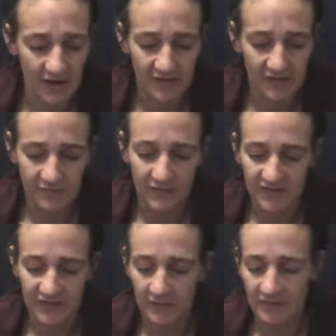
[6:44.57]
I feel
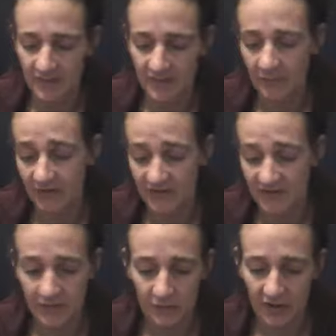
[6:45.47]
some of it is
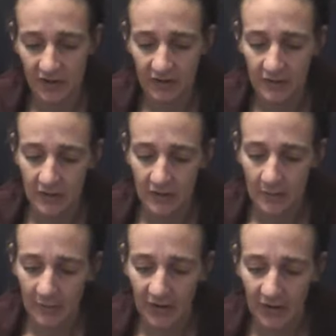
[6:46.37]
new here,
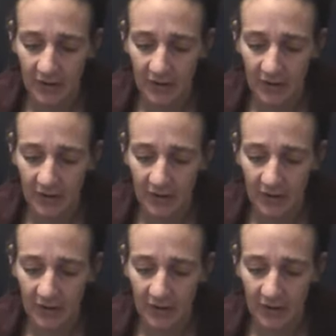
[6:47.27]
but